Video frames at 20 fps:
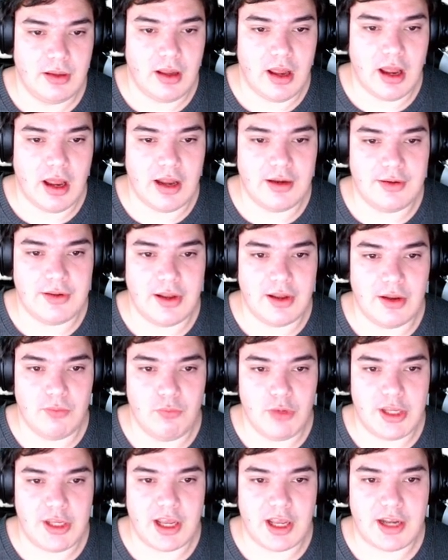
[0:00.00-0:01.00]
And then
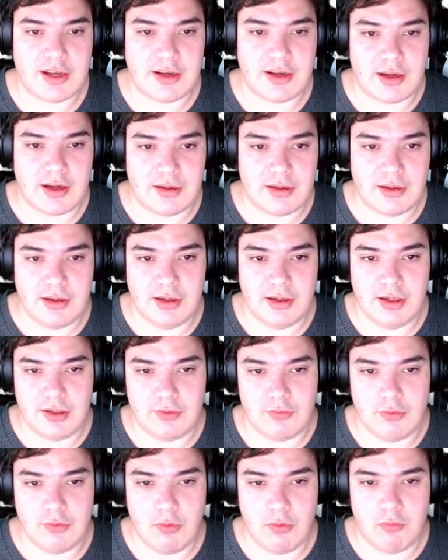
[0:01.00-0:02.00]
we get that in
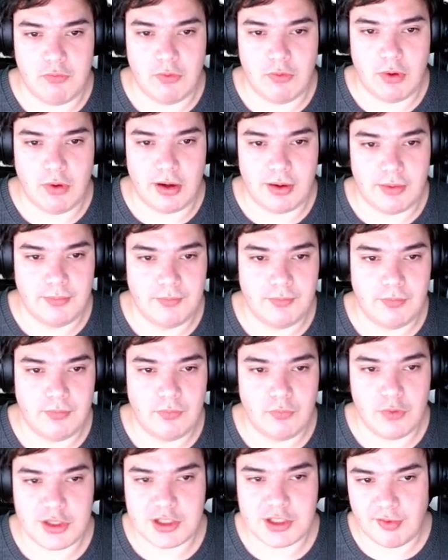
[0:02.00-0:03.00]
group 1,
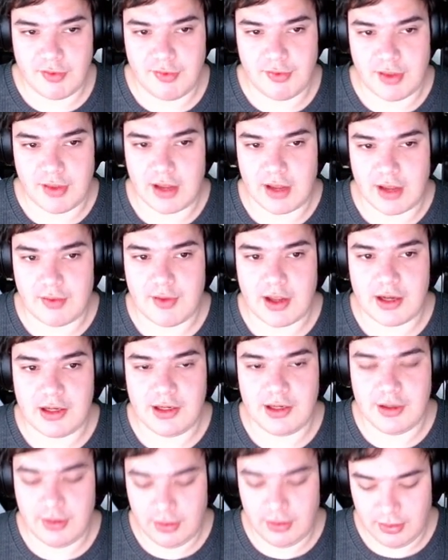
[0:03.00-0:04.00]
which is
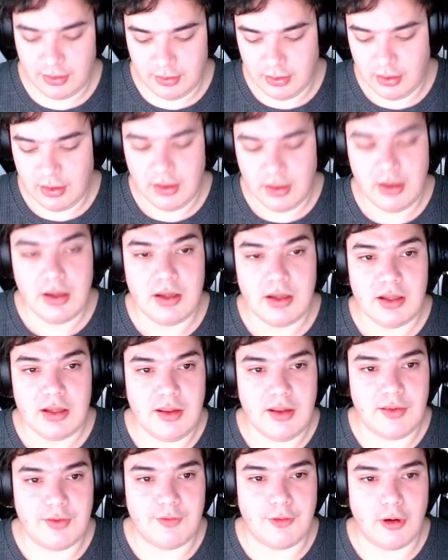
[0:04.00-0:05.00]
exactly
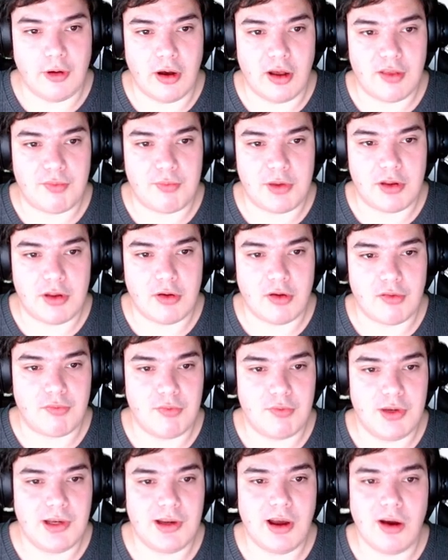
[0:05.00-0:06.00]
easy for us, because
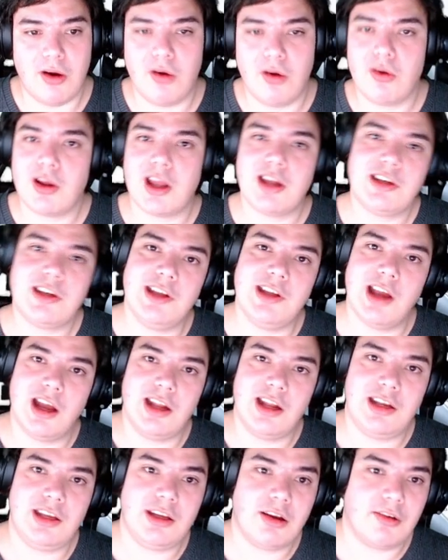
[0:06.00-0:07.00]
we now get the
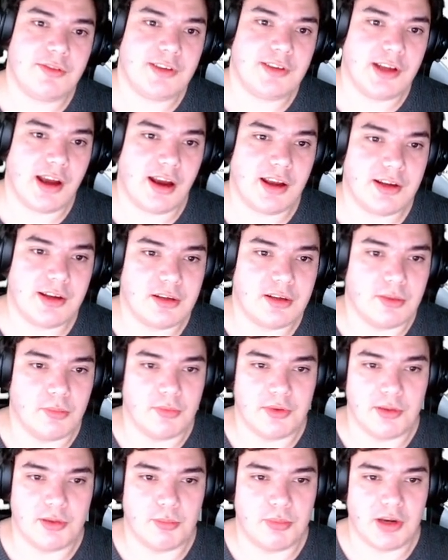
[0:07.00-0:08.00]
ID of the item
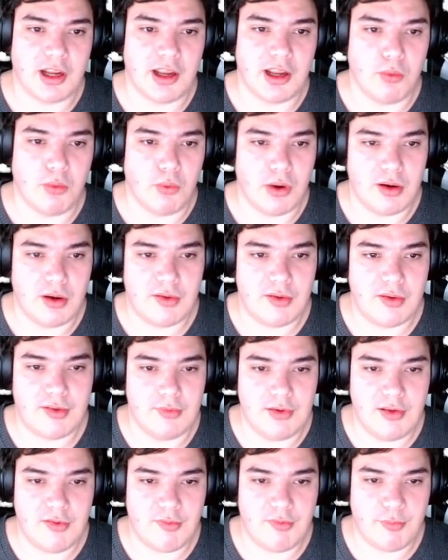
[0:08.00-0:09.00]
the player wants to
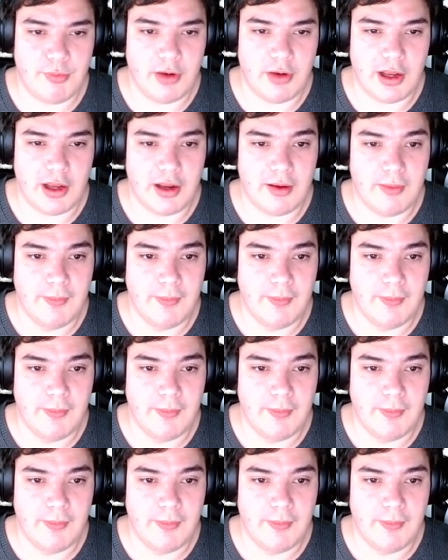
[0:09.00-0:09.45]
display.